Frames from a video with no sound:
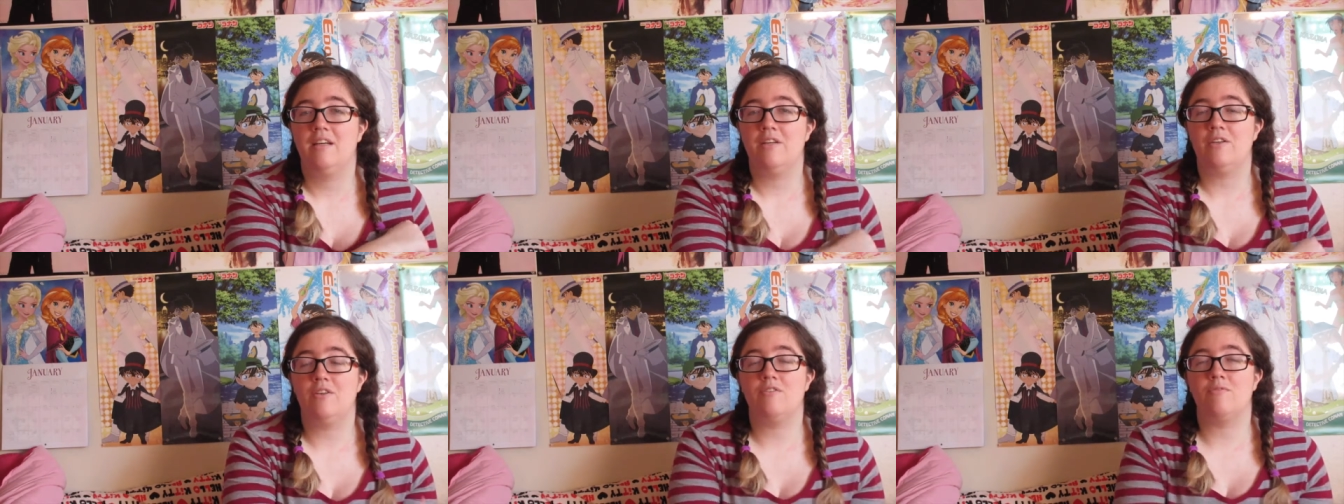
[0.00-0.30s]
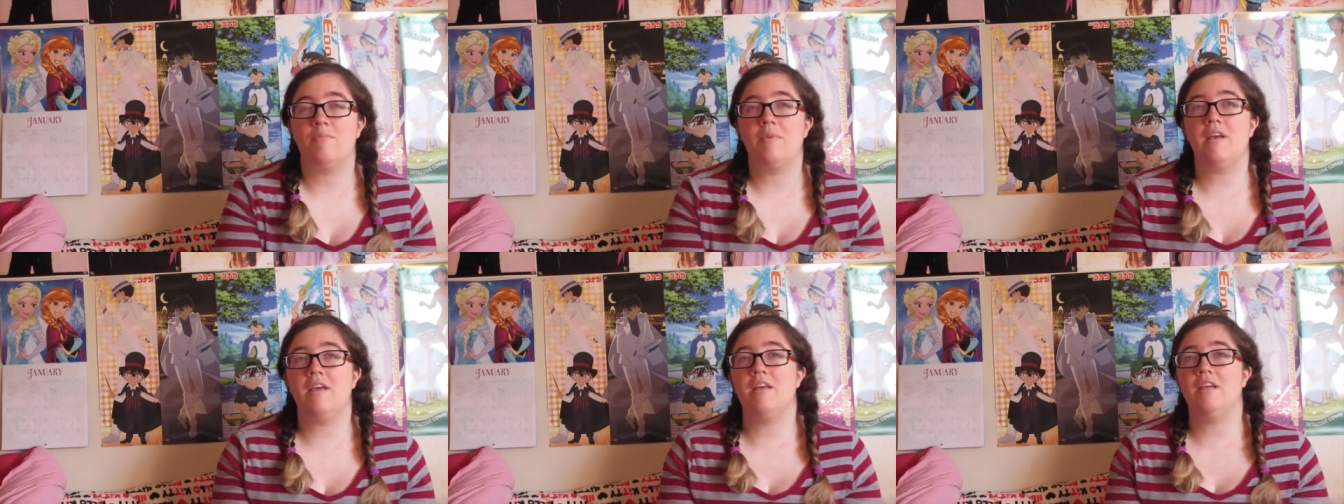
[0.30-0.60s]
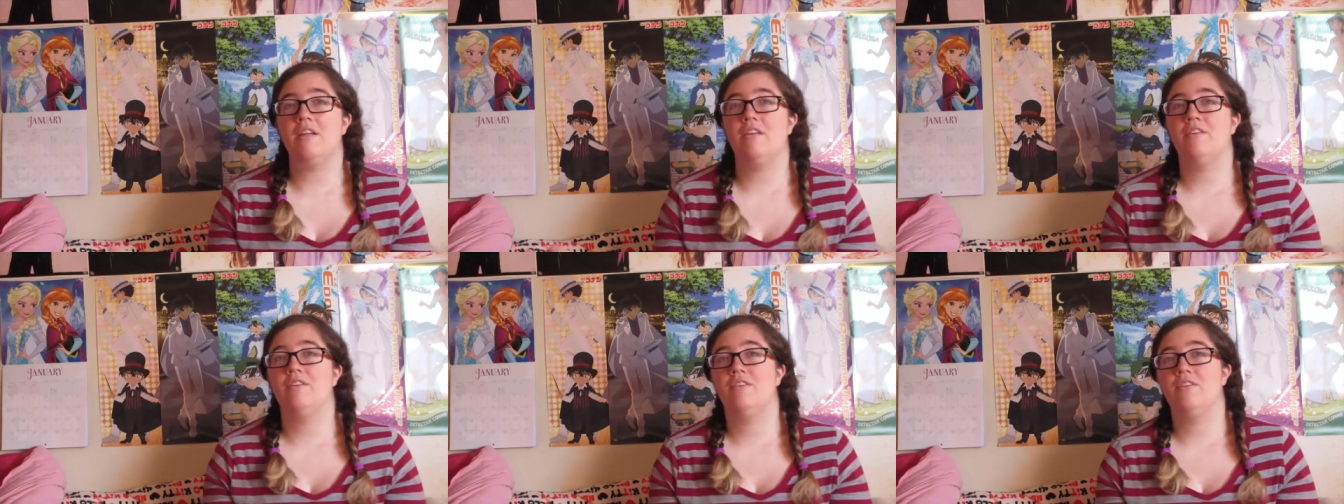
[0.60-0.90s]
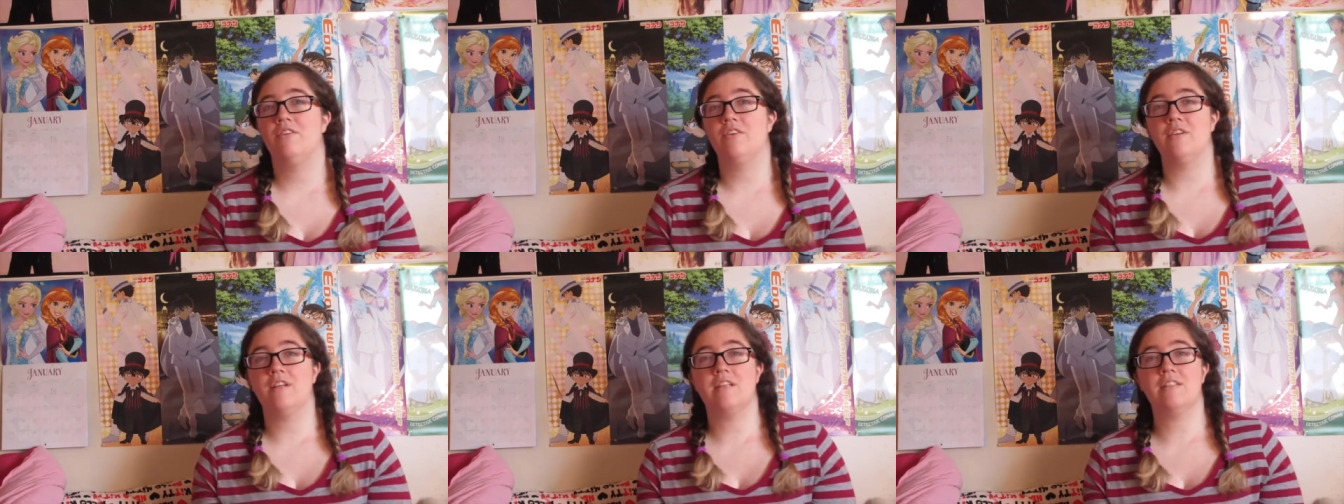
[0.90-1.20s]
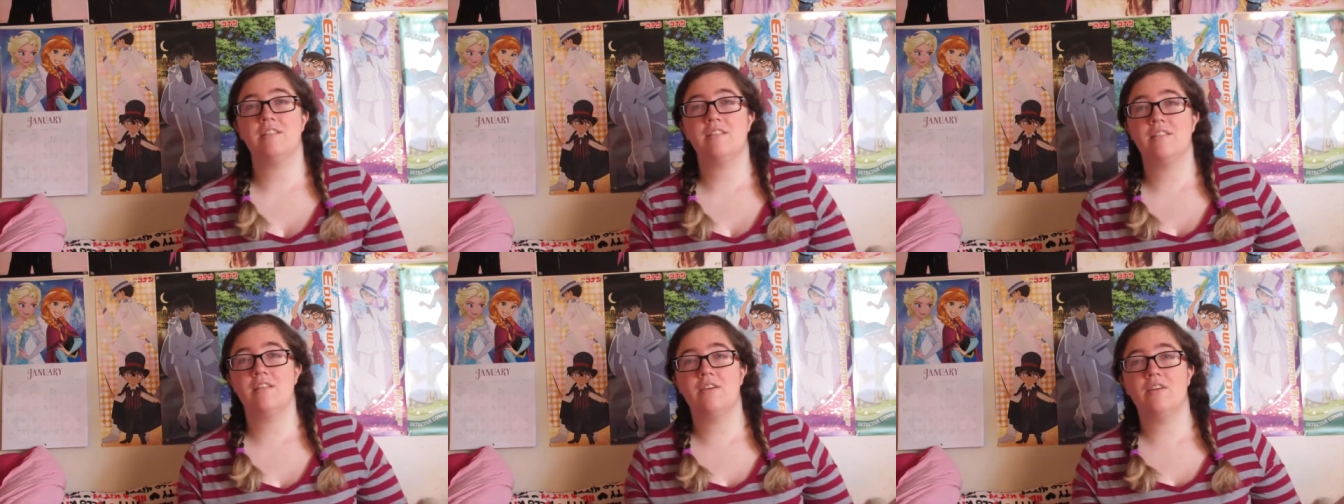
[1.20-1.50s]
you've made your
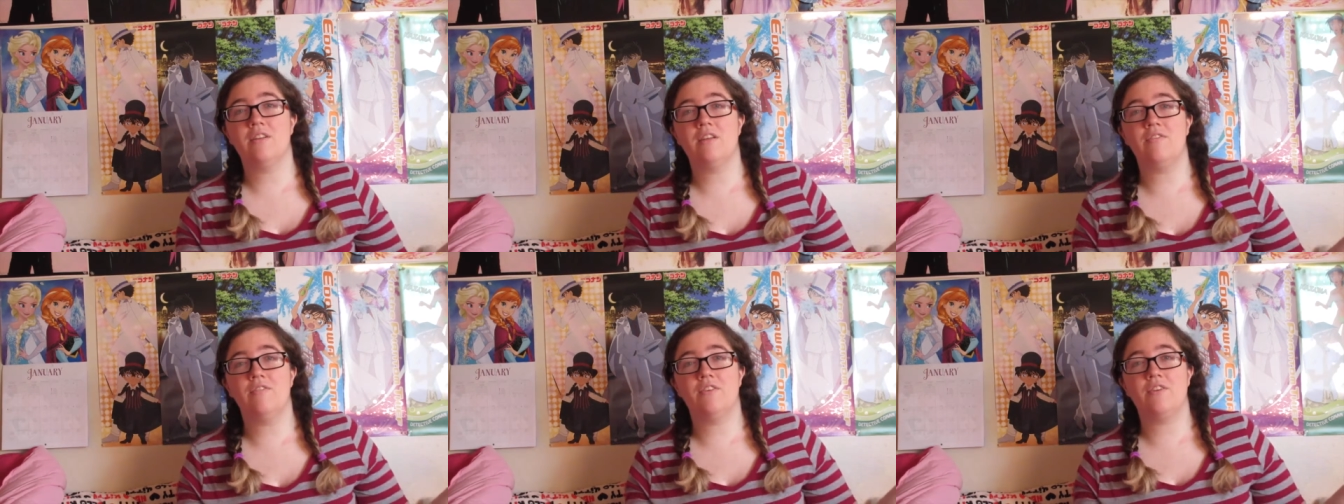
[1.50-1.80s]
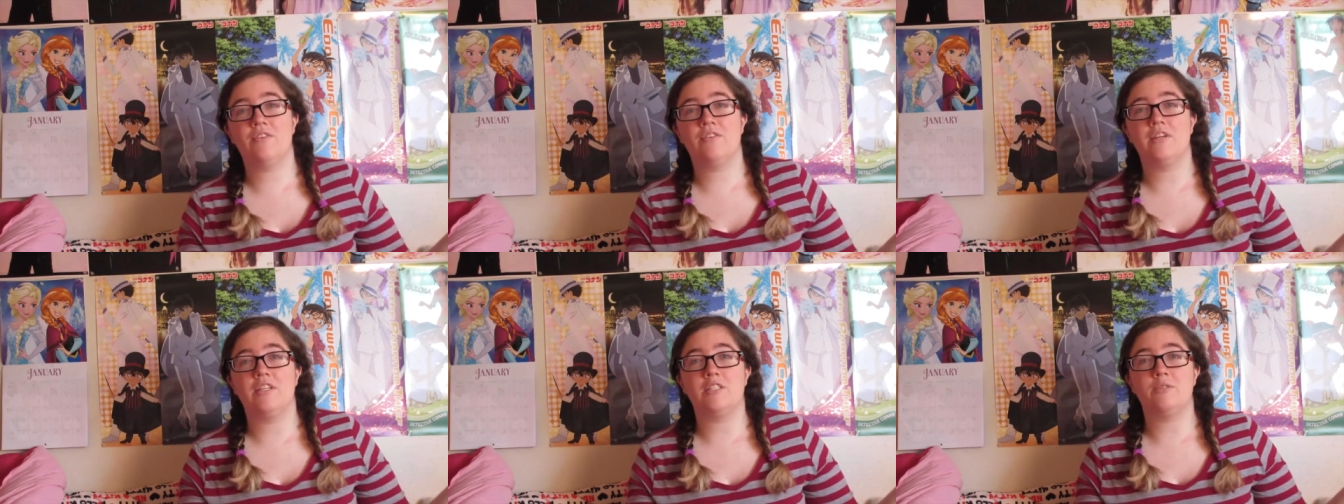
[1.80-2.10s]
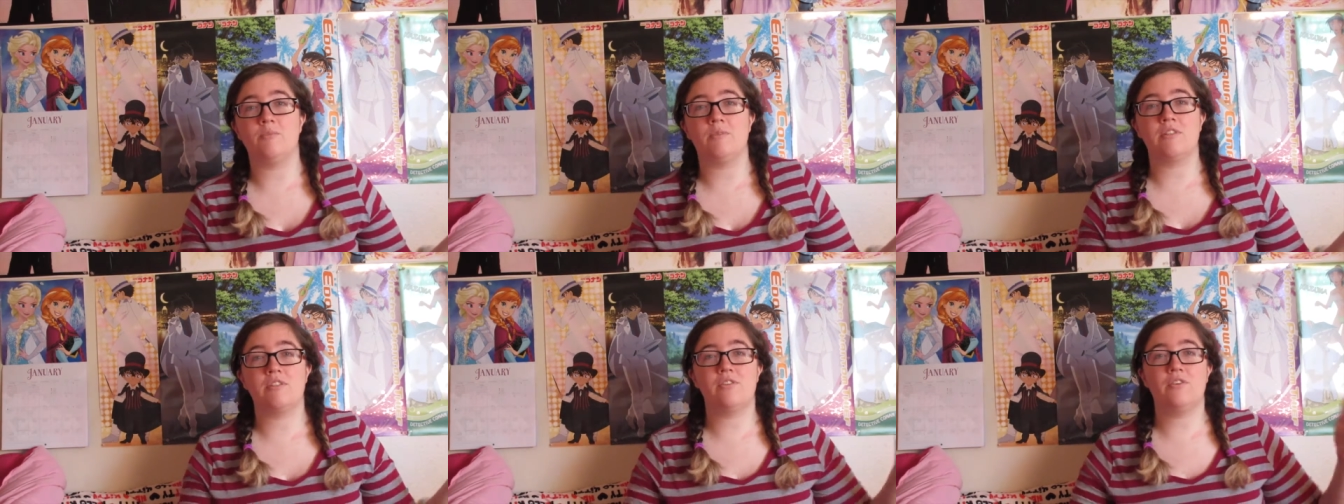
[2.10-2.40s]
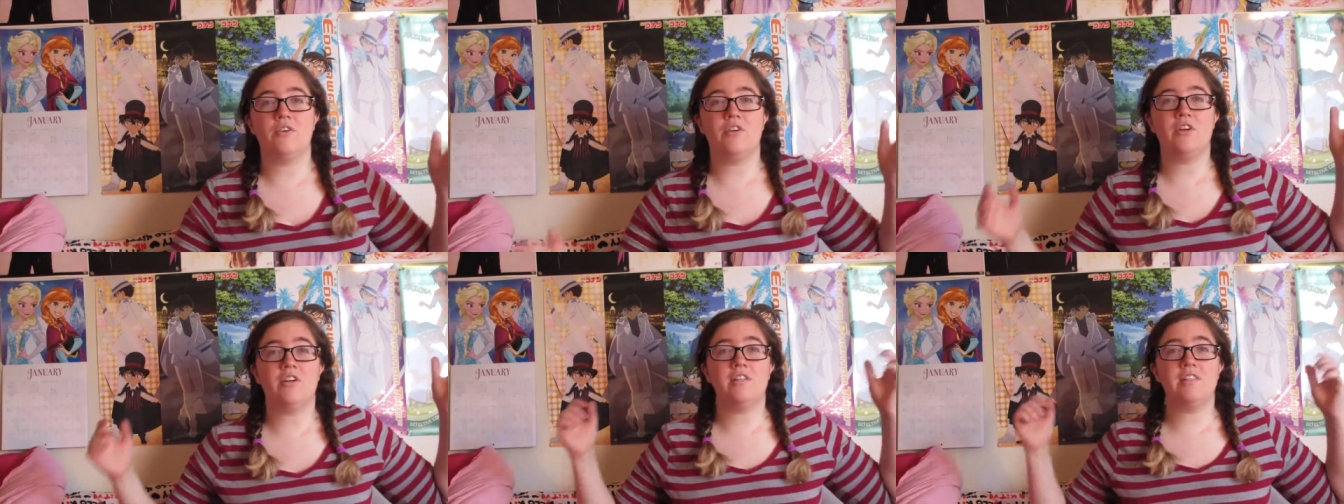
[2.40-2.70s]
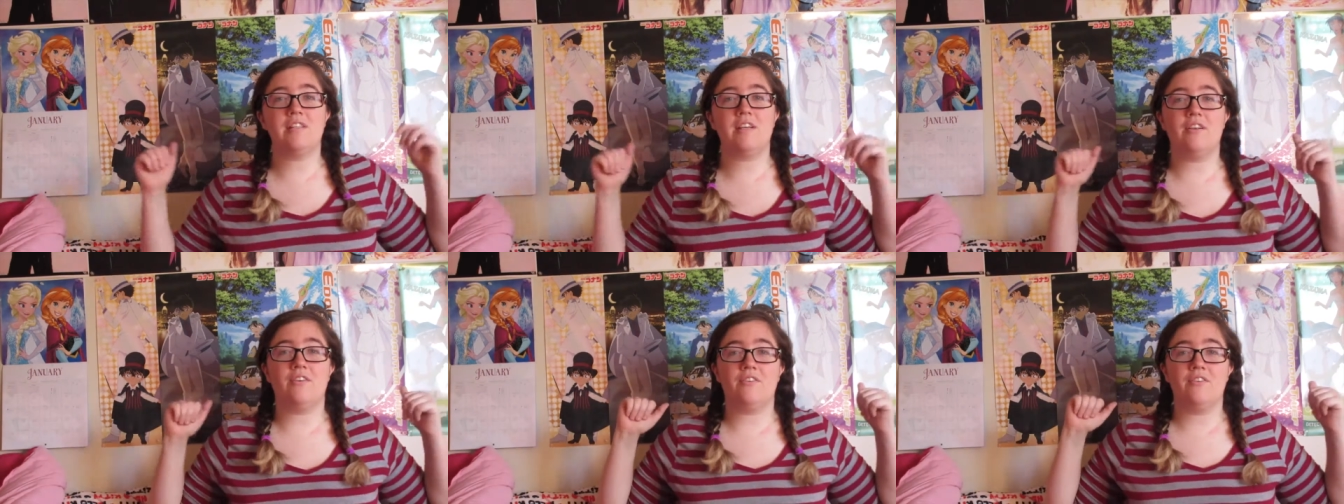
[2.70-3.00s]
necessary living arrangements, so you're all
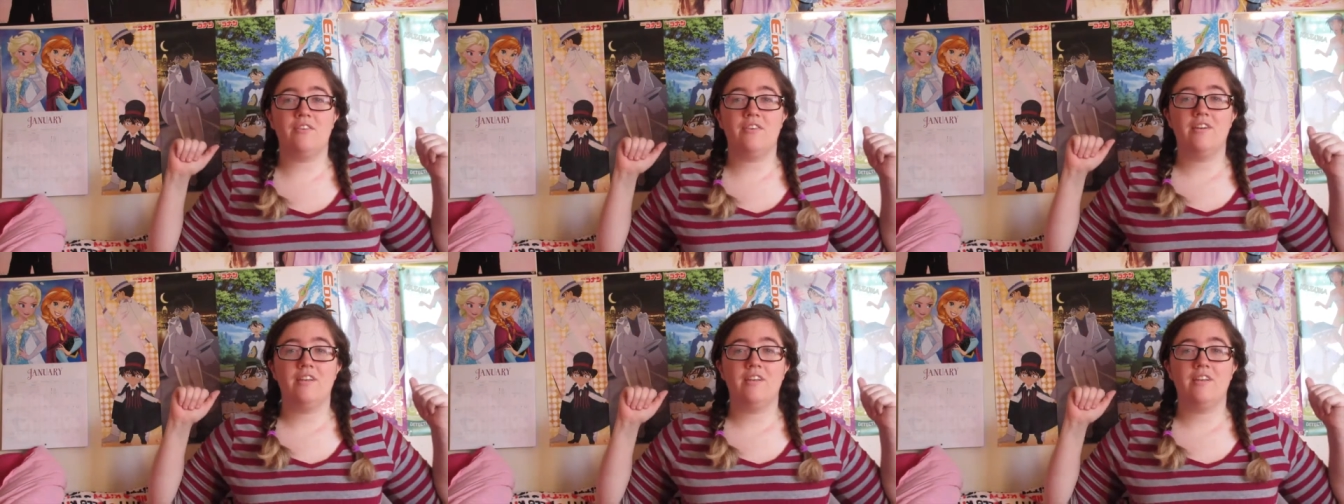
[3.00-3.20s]
set.